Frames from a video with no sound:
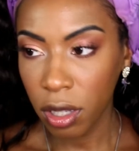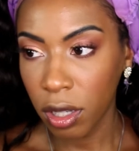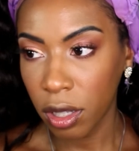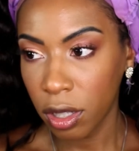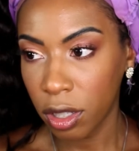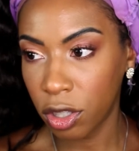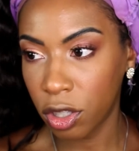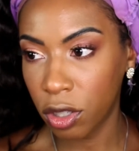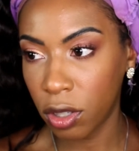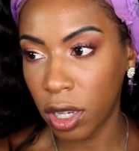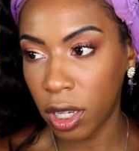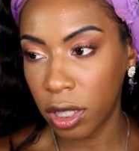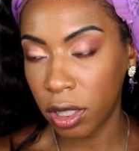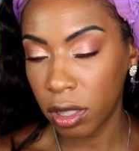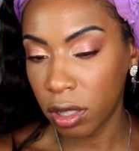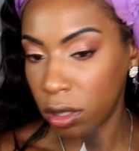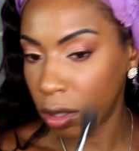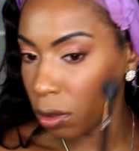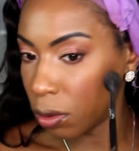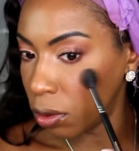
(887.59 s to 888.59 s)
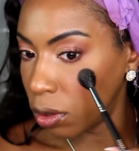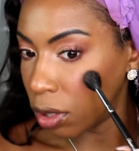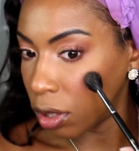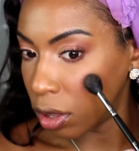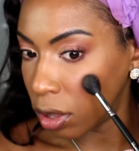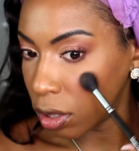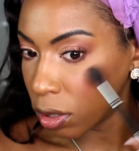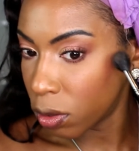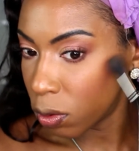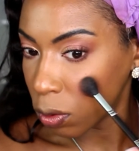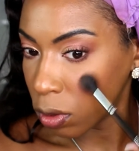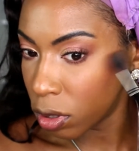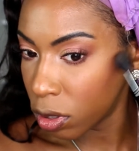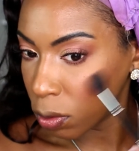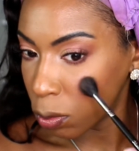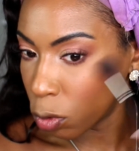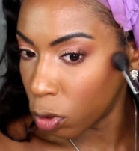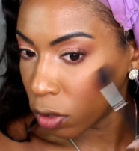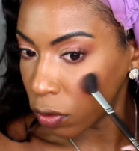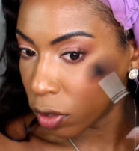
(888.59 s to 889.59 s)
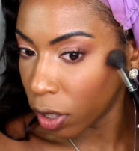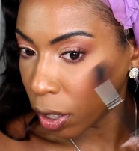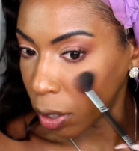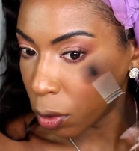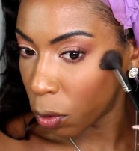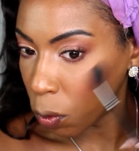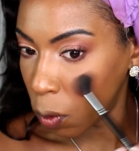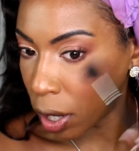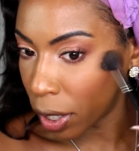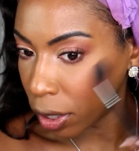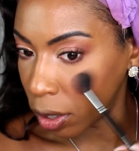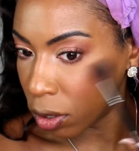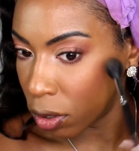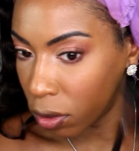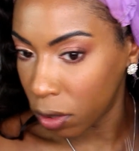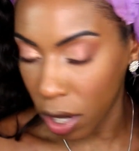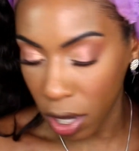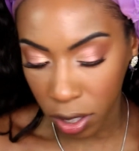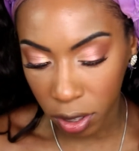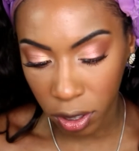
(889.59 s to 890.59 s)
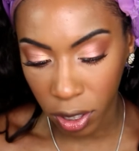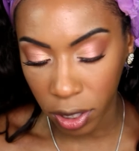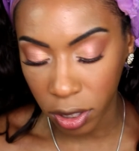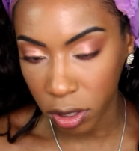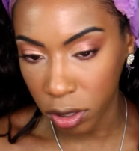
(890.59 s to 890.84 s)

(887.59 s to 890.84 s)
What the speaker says: because you guys know that this one is more of like a white gold highlight,